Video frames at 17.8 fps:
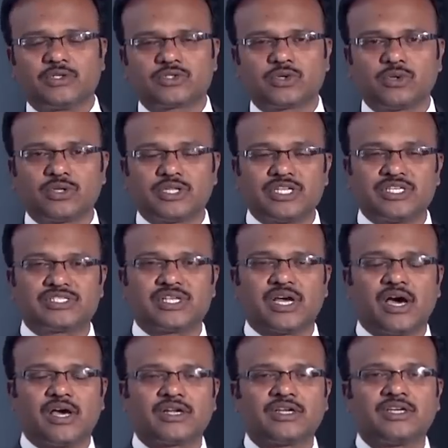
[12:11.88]
So these
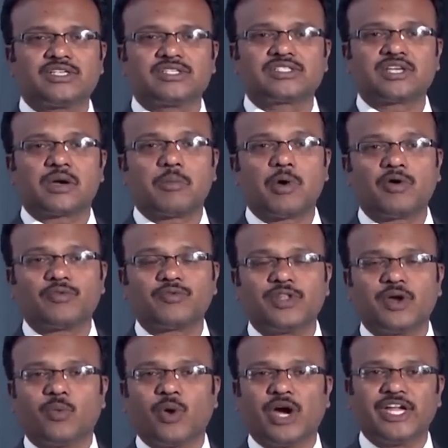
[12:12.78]
are some of
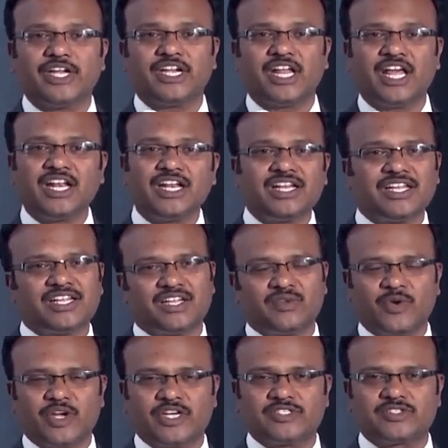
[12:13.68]
the vital
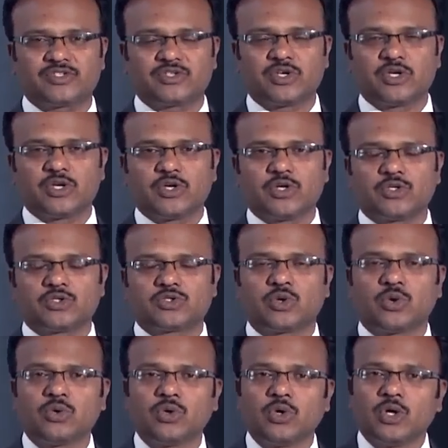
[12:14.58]
events.
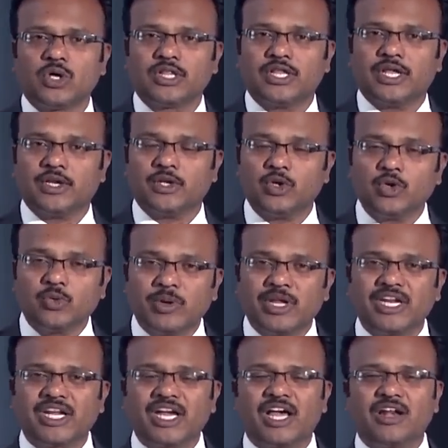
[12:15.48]
So the
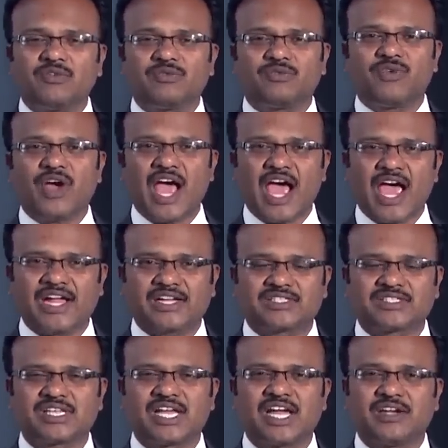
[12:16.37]
numerical
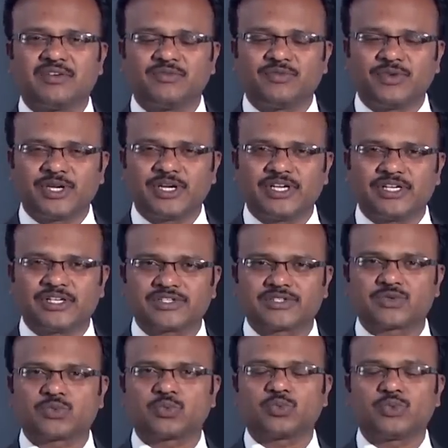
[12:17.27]
facts and figures
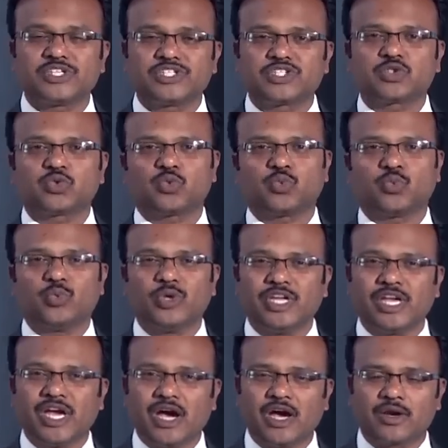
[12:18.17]
which
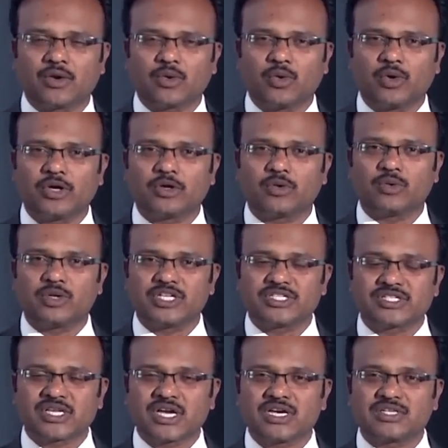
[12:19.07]
we are going to
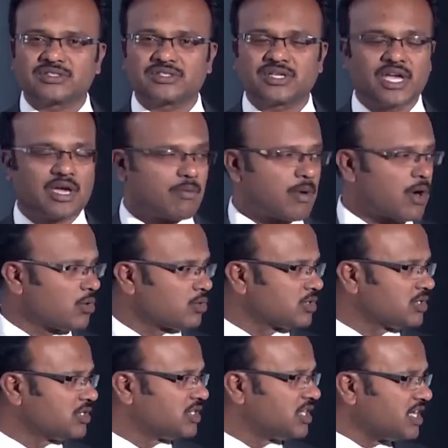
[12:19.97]
discuss about
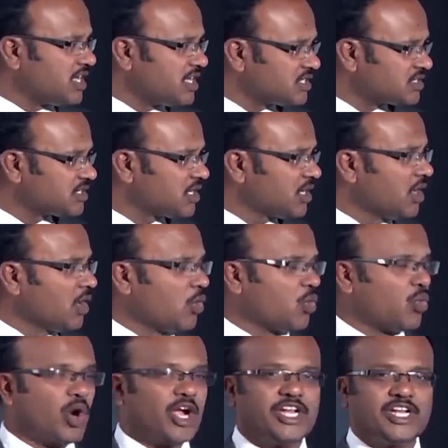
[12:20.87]
these
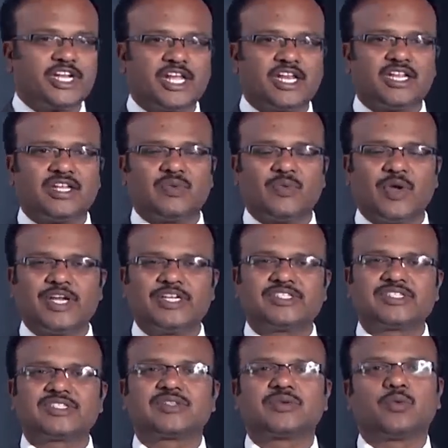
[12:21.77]
vital
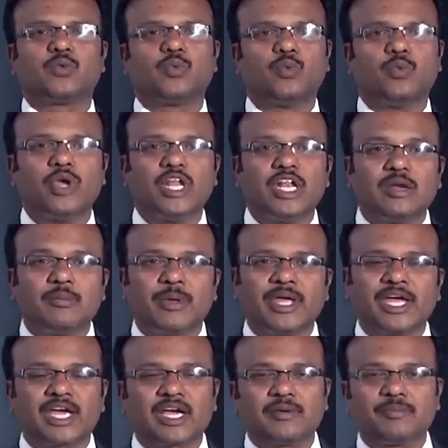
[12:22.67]
events will
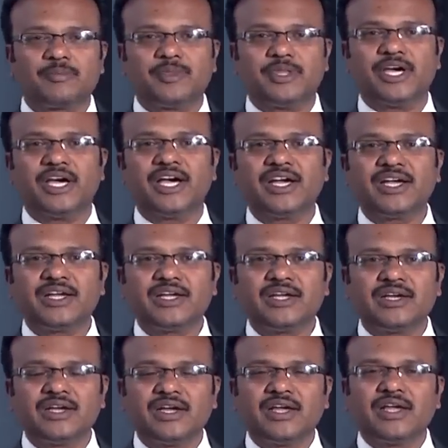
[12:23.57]
make up the
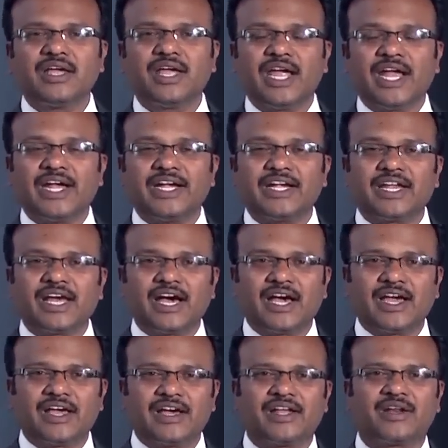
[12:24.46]

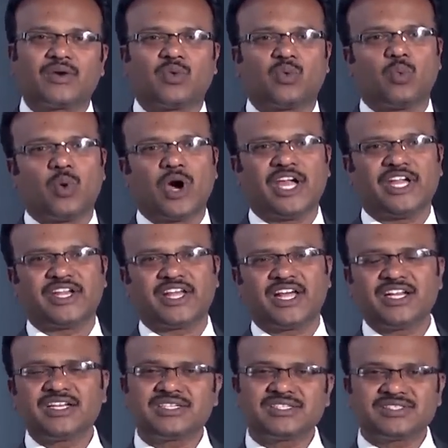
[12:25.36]
entire
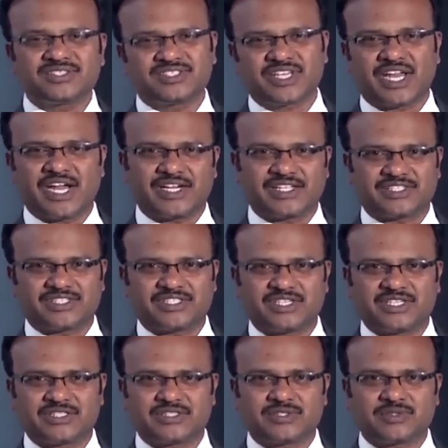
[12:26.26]
vital
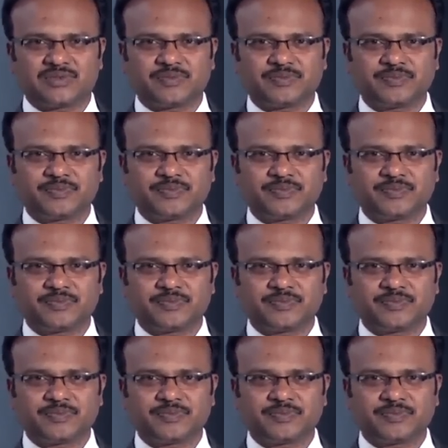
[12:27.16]
statistics.